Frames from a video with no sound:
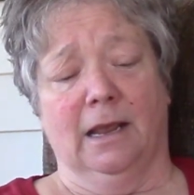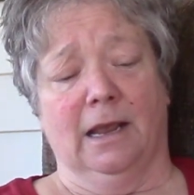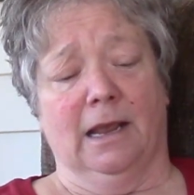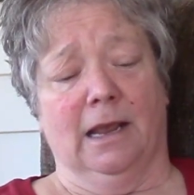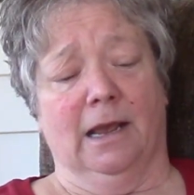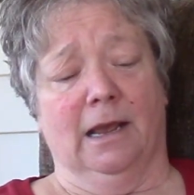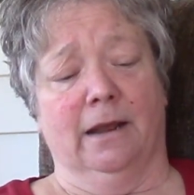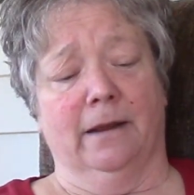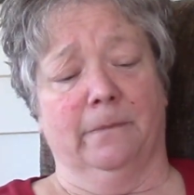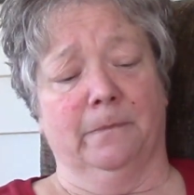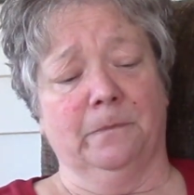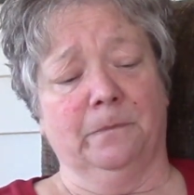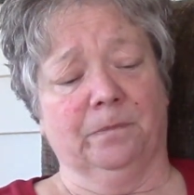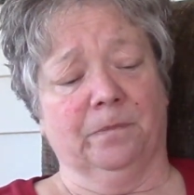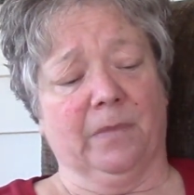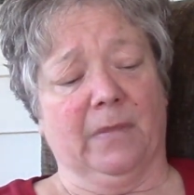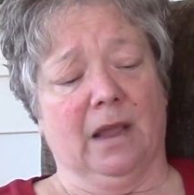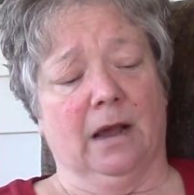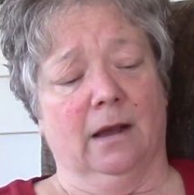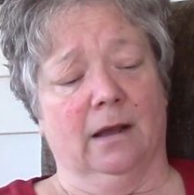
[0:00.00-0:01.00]
And
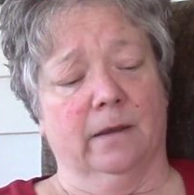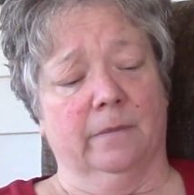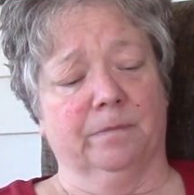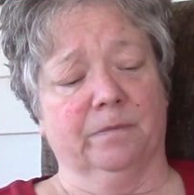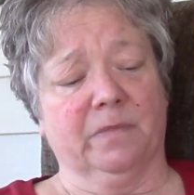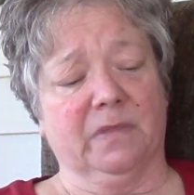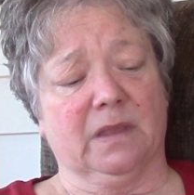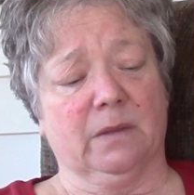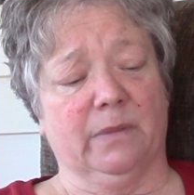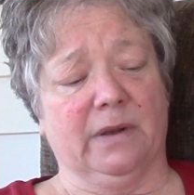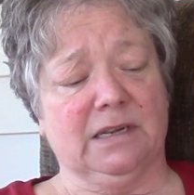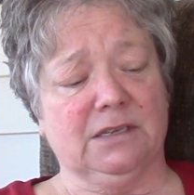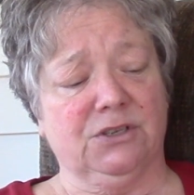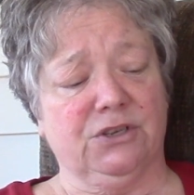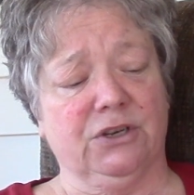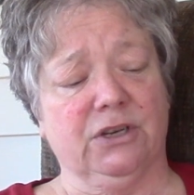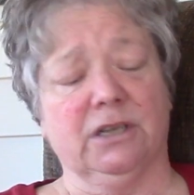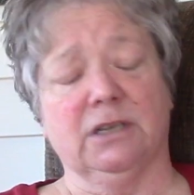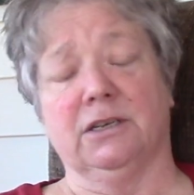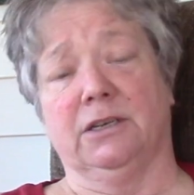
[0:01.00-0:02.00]
the best
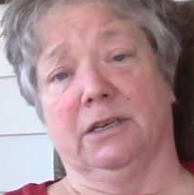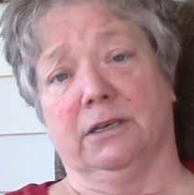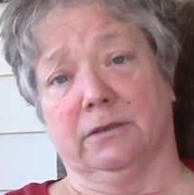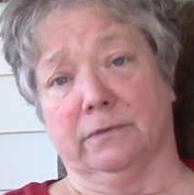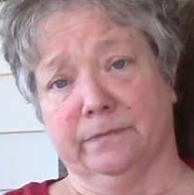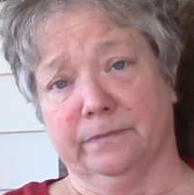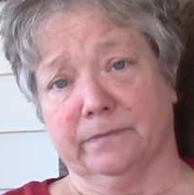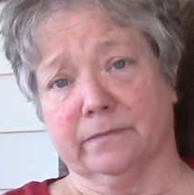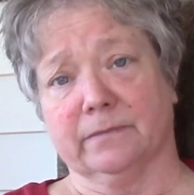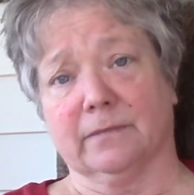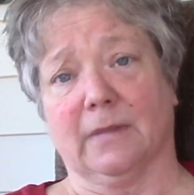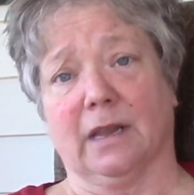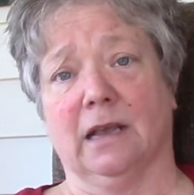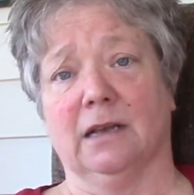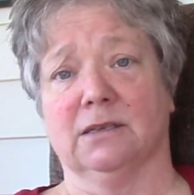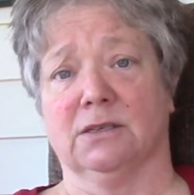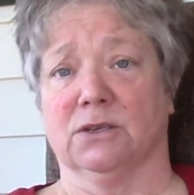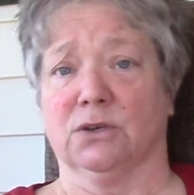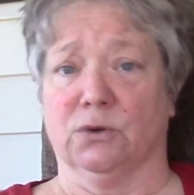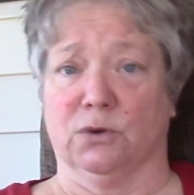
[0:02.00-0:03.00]
you can do
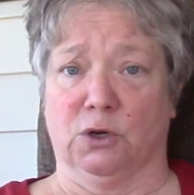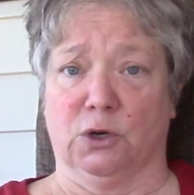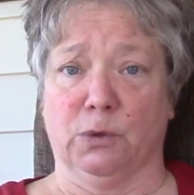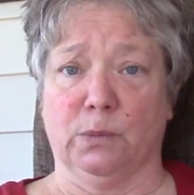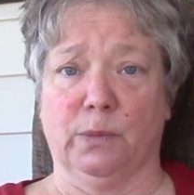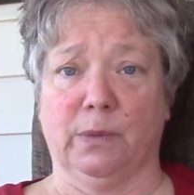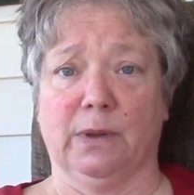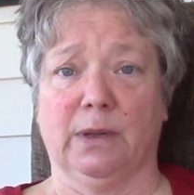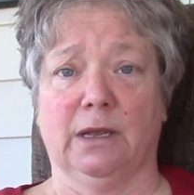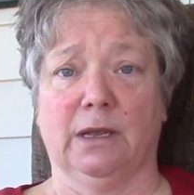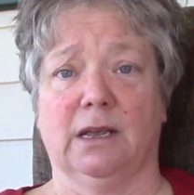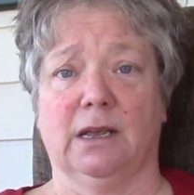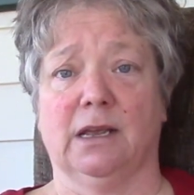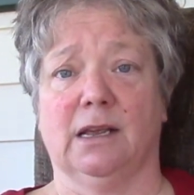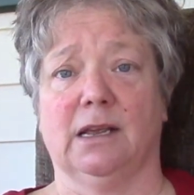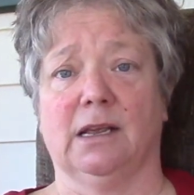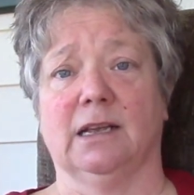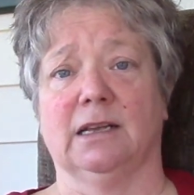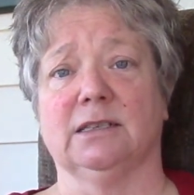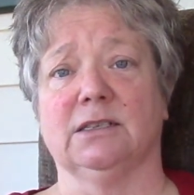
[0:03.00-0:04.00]
as a group
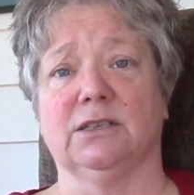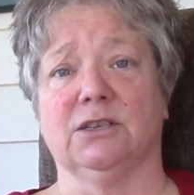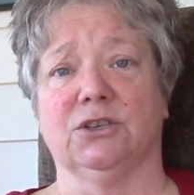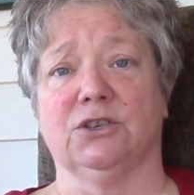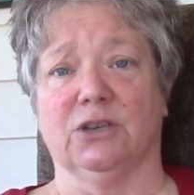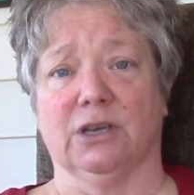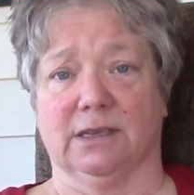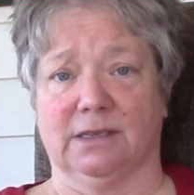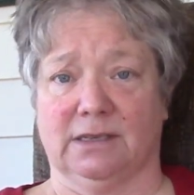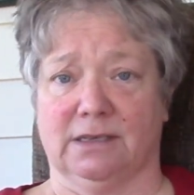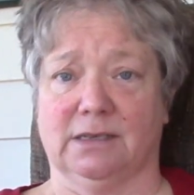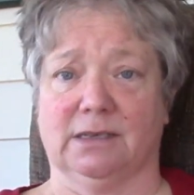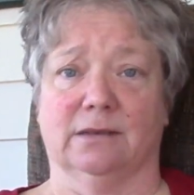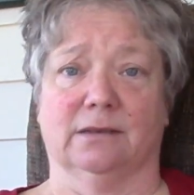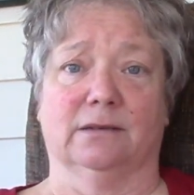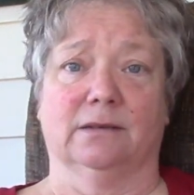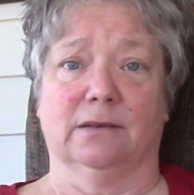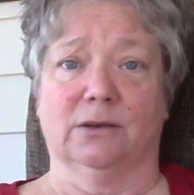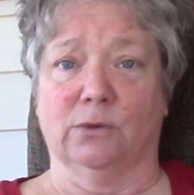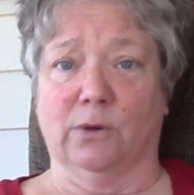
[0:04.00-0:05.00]
is to just,
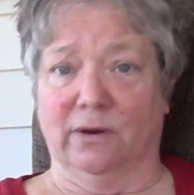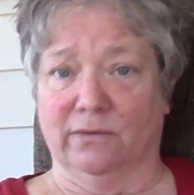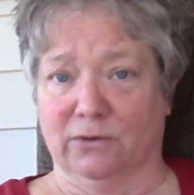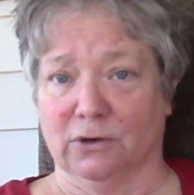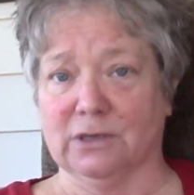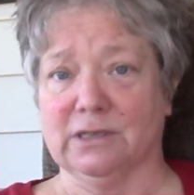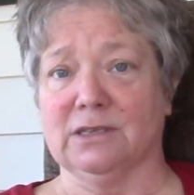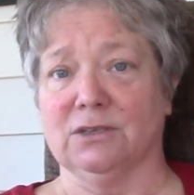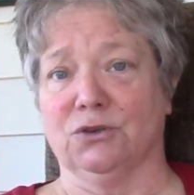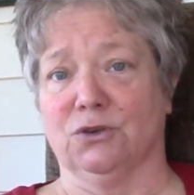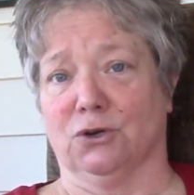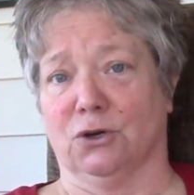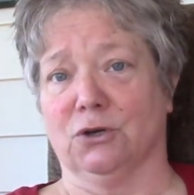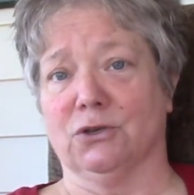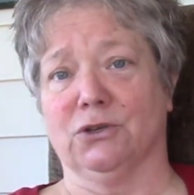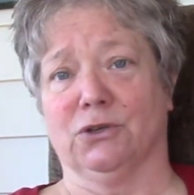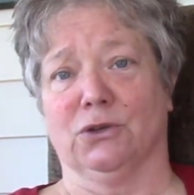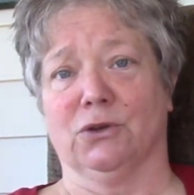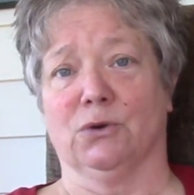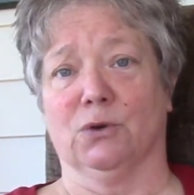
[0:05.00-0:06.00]
whoever is in
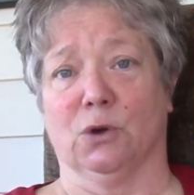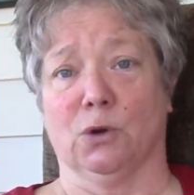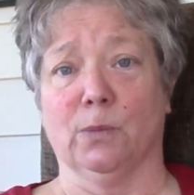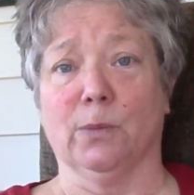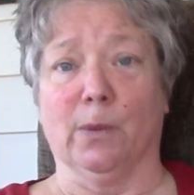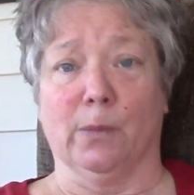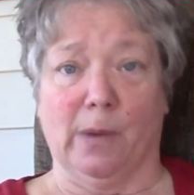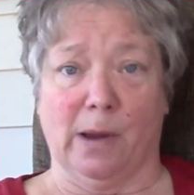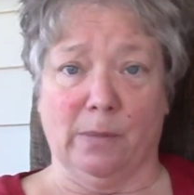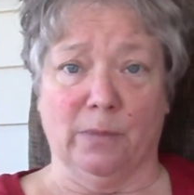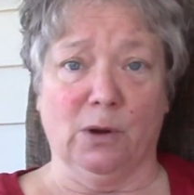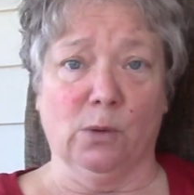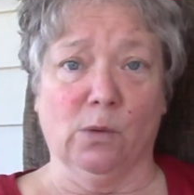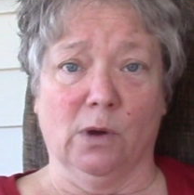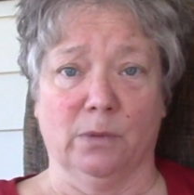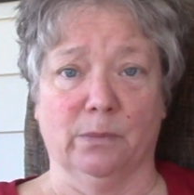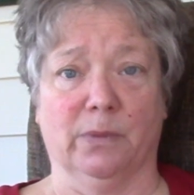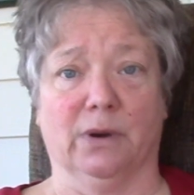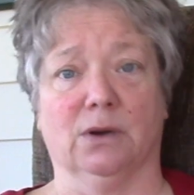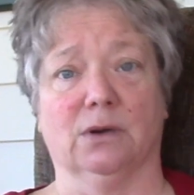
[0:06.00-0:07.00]
charge of the group, or maybe
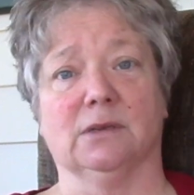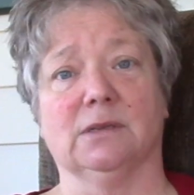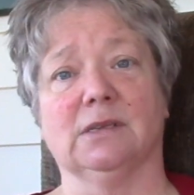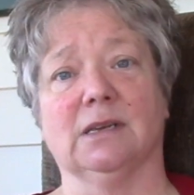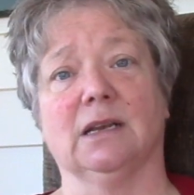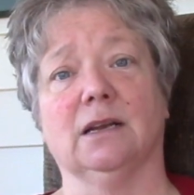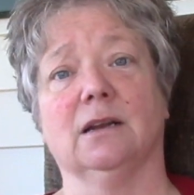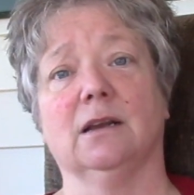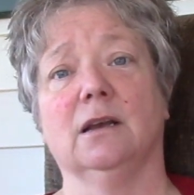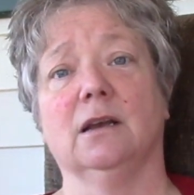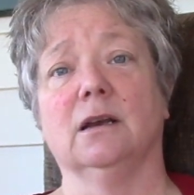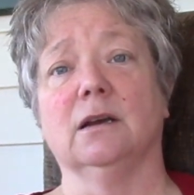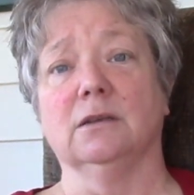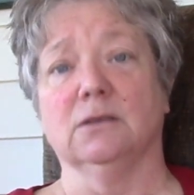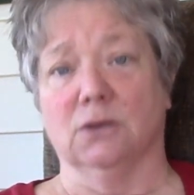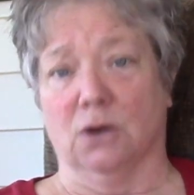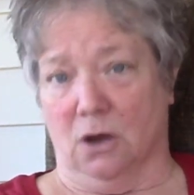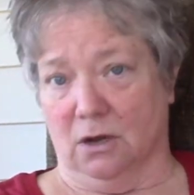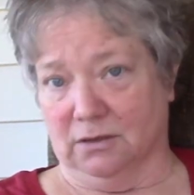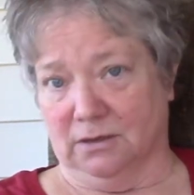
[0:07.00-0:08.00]
one person,
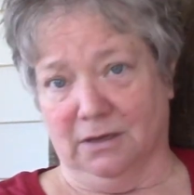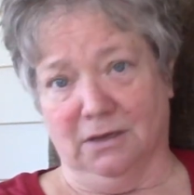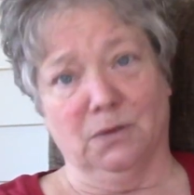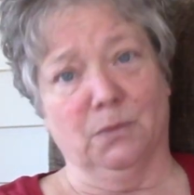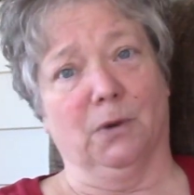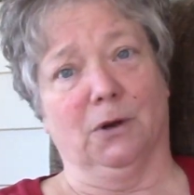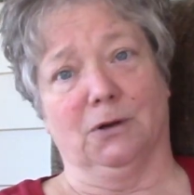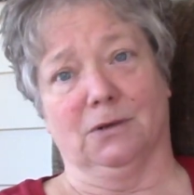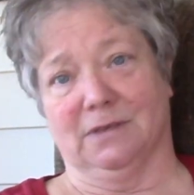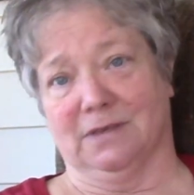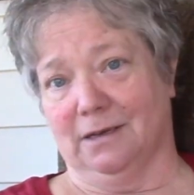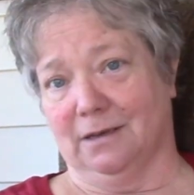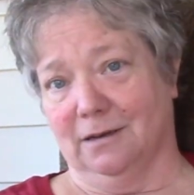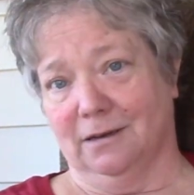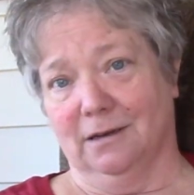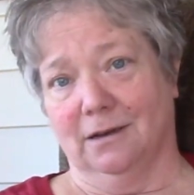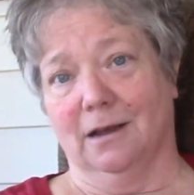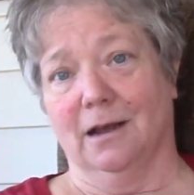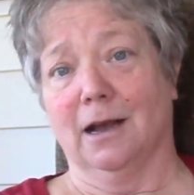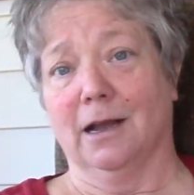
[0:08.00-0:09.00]
talk to the person.
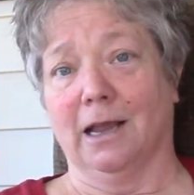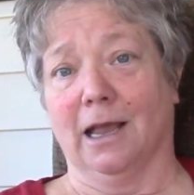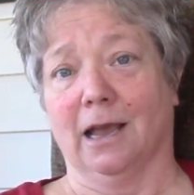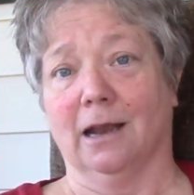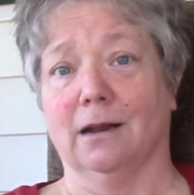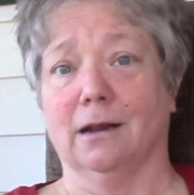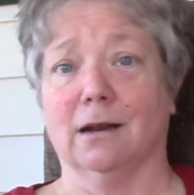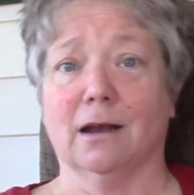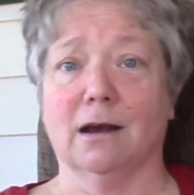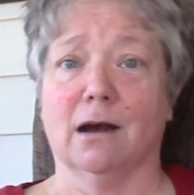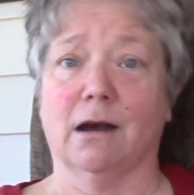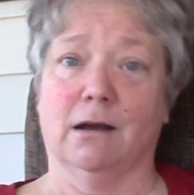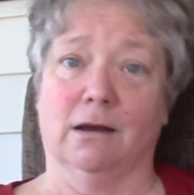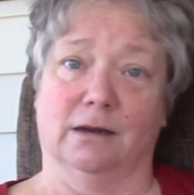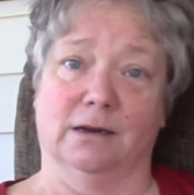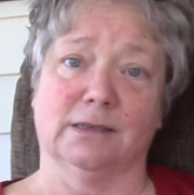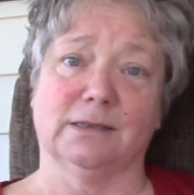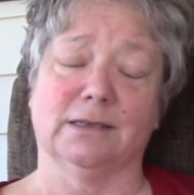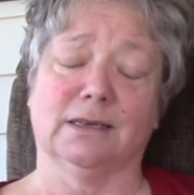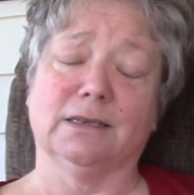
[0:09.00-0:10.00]
Again,
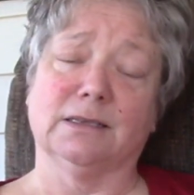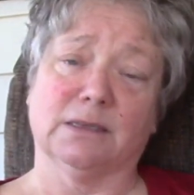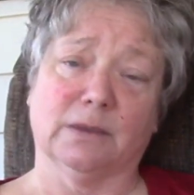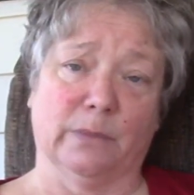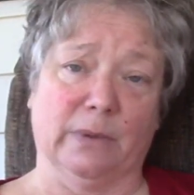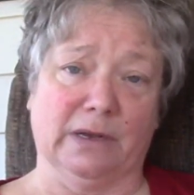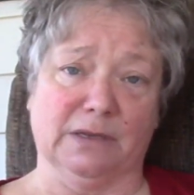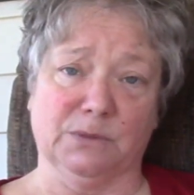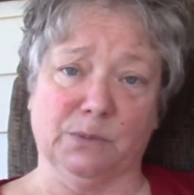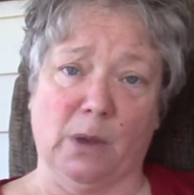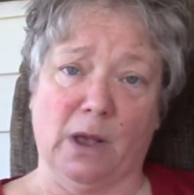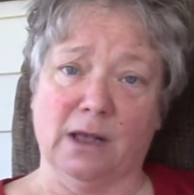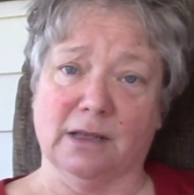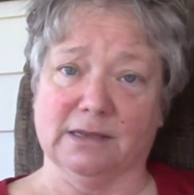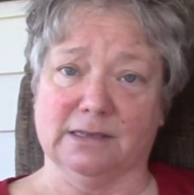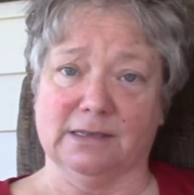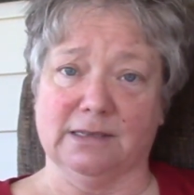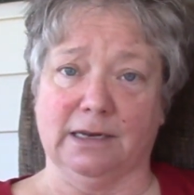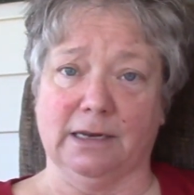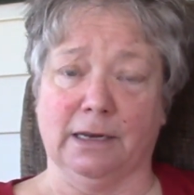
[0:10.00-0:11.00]
honesty is the best
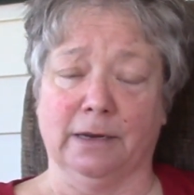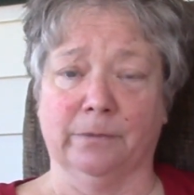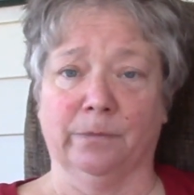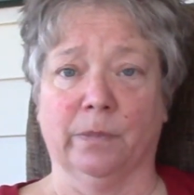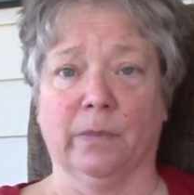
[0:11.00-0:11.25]
policy.